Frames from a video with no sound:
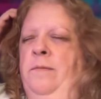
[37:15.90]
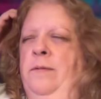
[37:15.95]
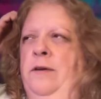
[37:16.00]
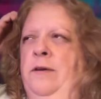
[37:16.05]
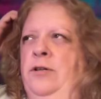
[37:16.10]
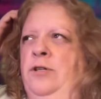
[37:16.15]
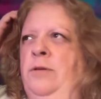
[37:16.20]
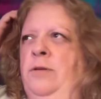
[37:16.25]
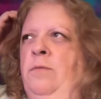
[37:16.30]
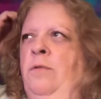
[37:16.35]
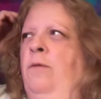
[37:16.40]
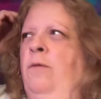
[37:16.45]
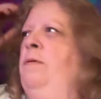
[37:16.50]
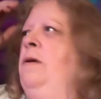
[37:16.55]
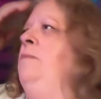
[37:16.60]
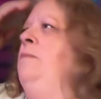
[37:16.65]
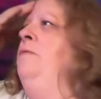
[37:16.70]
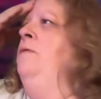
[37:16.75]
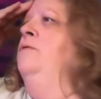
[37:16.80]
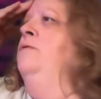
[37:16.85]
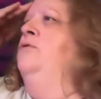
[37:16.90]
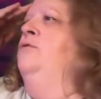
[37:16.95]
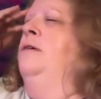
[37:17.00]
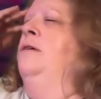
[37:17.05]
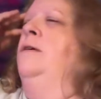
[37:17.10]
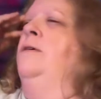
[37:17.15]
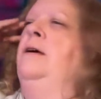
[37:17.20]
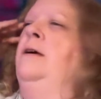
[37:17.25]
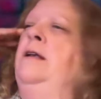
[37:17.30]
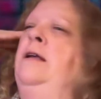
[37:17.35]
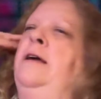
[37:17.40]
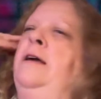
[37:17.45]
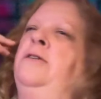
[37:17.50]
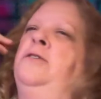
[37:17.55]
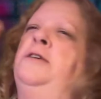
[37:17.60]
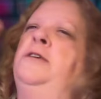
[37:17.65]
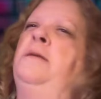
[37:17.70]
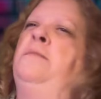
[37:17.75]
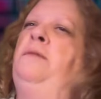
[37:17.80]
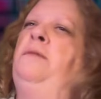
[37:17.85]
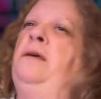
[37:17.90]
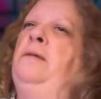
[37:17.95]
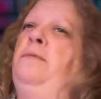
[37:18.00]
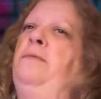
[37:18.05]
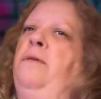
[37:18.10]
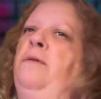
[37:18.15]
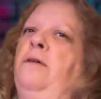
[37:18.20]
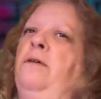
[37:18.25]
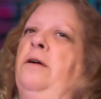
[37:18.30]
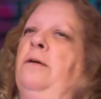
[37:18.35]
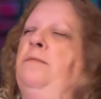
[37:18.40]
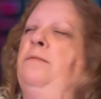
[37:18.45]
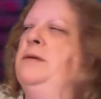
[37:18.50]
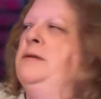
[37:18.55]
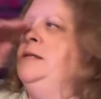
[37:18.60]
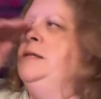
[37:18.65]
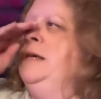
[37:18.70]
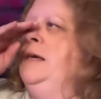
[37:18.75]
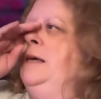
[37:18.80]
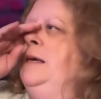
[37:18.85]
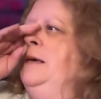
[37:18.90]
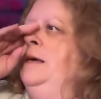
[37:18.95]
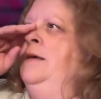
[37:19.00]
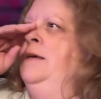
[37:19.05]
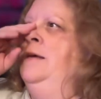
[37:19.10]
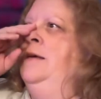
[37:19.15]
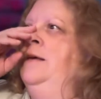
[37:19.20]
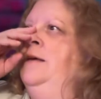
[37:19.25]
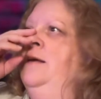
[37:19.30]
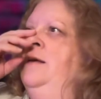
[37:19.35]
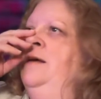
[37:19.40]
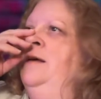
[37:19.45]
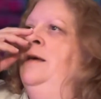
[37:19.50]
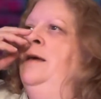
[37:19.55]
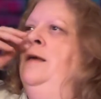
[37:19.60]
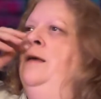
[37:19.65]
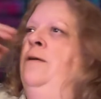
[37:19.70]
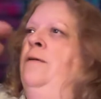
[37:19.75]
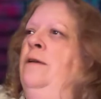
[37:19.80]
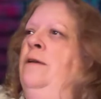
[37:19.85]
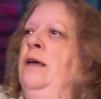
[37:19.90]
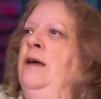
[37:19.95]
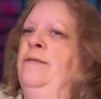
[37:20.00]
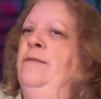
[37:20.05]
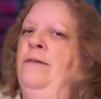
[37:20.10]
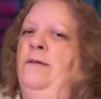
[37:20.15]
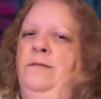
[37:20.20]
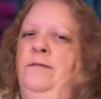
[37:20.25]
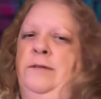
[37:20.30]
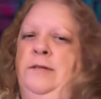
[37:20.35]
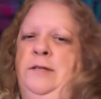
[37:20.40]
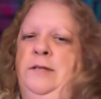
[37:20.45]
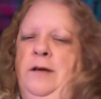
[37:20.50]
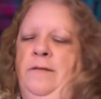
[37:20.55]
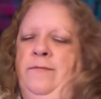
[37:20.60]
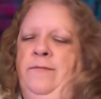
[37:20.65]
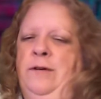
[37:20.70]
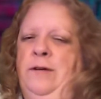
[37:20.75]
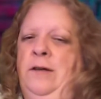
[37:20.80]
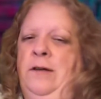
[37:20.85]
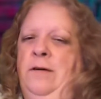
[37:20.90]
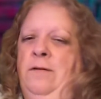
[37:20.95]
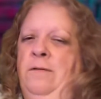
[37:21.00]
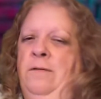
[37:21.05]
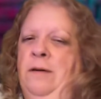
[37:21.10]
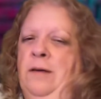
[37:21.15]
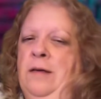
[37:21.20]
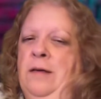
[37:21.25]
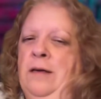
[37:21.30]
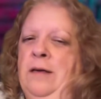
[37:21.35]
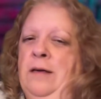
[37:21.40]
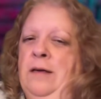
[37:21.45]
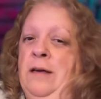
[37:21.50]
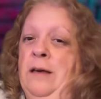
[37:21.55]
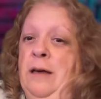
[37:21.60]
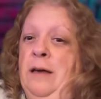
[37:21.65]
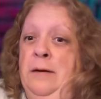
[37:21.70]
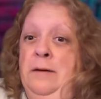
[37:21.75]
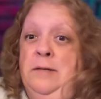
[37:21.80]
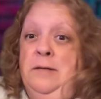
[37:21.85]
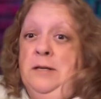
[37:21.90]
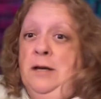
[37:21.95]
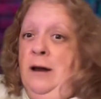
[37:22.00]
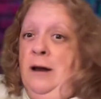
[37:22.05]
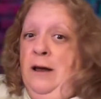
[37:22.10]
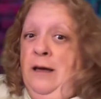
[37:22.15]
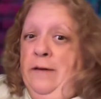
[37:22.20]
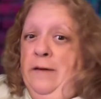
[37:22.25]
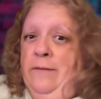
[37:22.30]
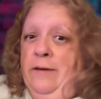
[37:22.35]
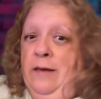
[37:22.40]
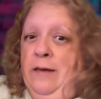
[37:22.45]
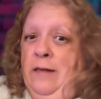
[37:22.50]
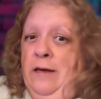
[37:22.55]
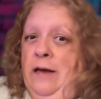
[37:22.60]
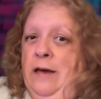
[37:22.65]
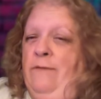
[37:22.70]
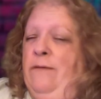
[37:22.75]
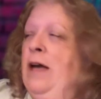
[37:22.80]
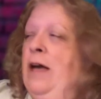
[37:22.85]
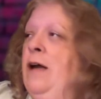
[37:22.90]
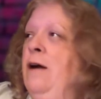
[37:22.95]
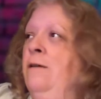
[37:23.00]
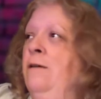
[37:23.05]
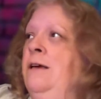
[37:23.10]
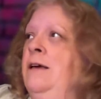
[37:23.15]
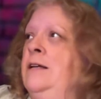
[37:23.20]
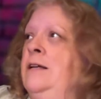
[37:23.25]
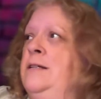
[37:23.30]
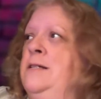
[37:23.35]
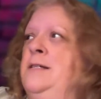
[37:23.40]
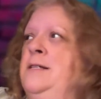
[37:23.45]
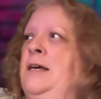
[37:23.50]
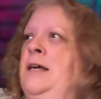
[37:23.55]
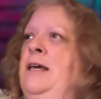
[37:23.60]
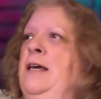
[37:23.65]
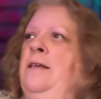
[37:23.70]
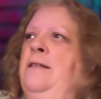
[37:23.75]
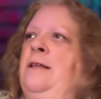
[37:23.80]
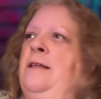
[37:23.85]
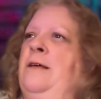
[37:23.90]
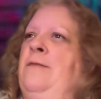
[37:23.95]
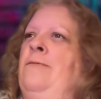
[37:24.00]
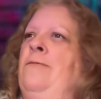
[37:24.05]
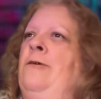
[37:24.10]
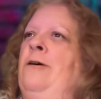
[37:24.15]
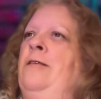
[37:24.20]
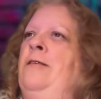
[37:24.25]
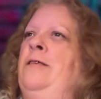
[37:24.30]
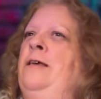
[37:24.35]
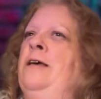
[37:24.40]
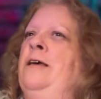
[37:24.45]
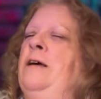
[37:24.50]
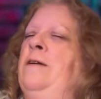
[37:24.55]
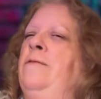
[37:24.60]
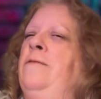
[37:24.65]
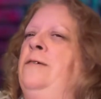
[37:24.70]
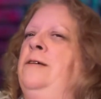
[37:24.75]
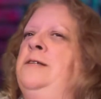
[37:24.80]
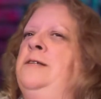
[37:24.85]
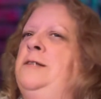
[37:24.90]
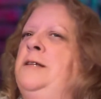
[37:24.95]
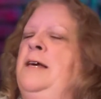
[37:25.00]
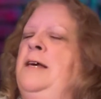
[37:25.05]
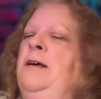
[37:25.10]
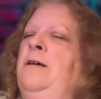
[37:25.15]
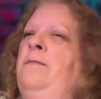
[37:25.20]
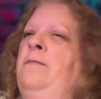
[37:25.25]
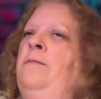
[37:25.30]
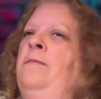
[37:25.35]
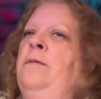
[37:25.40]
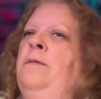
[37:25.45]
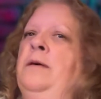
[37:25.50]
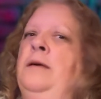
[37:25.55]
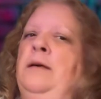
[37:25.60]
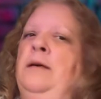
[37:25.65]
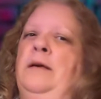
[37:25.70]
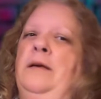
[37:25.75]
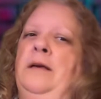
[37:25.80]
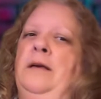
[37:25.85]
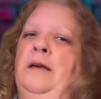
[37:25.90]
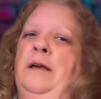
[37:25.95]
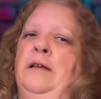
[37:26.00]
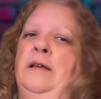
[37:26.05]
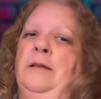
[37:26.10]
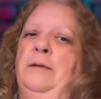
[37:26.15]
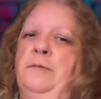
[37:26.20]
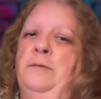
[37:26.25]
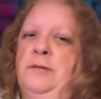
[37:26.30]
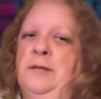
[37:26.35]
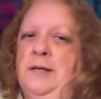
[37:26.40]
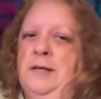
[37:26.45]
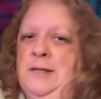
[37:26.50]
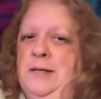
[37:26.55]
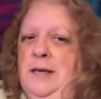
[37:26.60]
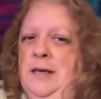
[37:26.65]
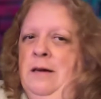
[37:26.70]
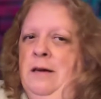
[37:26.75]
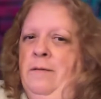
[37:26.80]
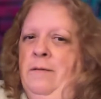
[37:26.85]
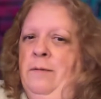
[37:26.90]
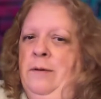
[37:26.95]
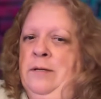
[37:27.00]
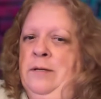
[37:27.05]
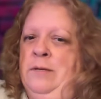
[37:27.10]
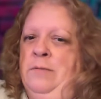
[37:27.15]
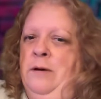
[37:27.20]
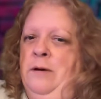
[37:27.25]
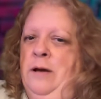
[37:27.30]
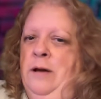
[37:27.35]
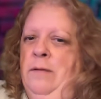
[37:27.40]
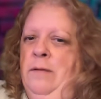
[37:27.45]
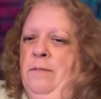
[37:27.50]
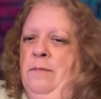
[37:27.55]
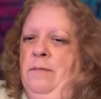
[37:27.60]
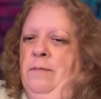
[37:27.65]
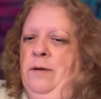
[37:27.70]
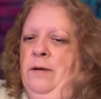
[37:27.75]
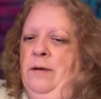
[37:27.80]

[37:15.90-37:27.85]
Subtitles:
usually more people trickle in. I understand people are busy. You know, you have your own stuff to do. I used to not having life. I hardly get to see Heath anymore. I think I only see him. The most I see him is when I'm